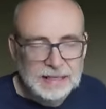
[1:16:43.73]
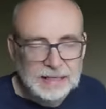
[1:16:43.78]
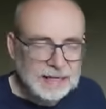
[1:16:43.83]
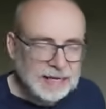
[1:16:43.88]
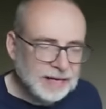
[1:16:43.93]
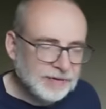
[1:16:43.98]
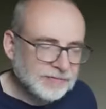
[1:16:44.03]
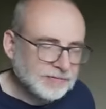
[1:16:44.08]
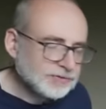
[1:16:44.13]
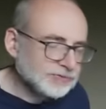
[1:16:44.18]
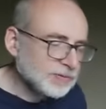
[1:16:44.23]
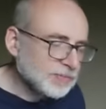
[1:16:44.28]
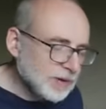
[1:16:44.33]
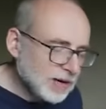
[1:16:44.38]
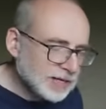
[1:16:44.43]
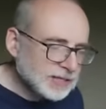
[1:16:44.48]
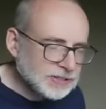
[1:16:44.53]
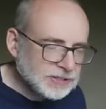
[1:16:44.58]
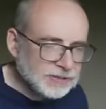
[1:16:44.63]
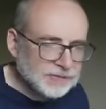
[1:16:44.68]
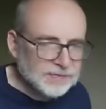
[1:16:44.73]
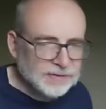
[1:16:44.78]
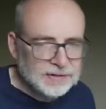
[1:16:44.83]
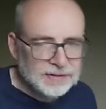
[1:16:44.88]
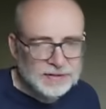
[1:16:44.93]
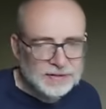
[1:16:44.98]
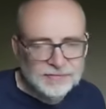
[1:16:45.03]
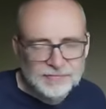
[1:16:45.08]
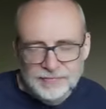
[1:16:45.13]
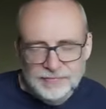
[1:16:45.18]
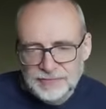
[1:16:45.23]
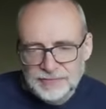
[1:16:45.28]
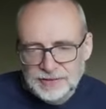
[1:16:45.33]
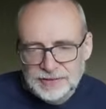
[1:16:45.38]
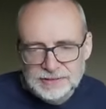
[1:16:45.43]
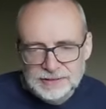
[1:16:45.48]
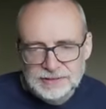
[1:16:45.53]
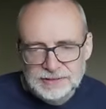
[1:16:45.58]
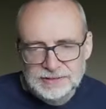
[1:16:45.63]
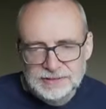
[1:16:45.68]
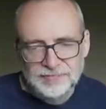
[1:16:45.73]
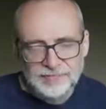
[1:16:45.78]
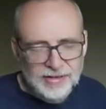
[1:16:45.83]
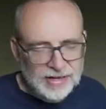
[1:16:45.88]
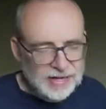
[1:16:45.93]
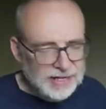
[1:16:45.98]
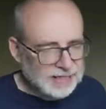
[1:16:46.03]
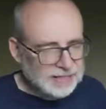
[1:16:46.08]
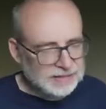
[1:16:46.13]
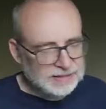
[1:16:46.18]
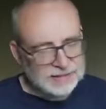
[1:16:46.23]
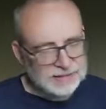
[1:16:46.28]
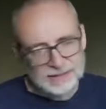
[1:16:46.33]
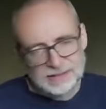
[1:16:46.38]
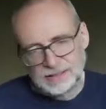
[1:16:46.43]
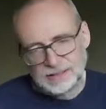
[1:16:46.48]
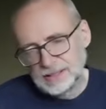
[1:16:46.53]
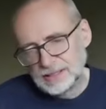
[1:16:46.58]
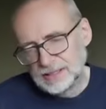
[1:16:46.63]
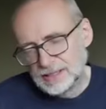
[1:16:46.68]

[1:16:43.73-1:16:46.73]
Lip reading: I have to remind you that this fact.